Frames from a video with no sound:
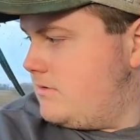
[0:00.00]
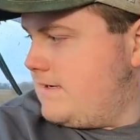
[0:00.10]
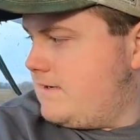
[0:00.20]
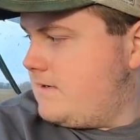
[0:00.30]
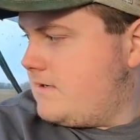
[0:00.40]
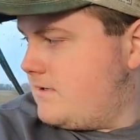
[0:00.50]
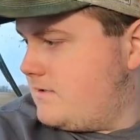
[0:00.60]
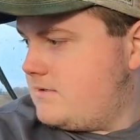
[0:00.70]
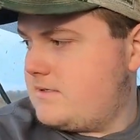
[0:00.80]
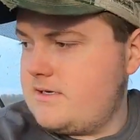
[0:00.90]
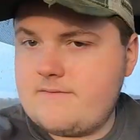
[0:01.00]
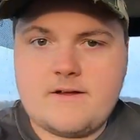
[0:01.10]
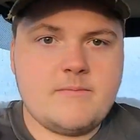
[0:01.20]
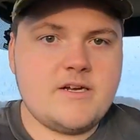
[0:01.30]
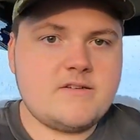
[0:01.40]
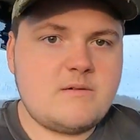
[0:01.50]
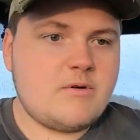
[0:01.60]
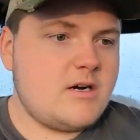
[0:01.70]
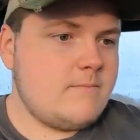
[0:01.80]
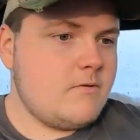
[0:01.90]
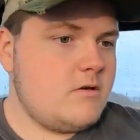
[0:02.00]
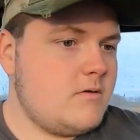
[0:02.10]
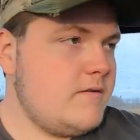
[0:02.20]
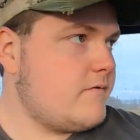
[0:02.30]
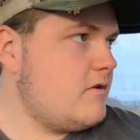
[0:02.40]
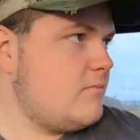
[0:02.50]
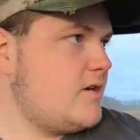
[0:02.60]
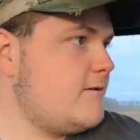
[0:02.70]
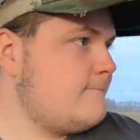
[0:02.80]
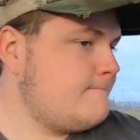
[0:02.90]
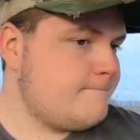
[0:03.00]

and see if that makes our problem go away for a little bit.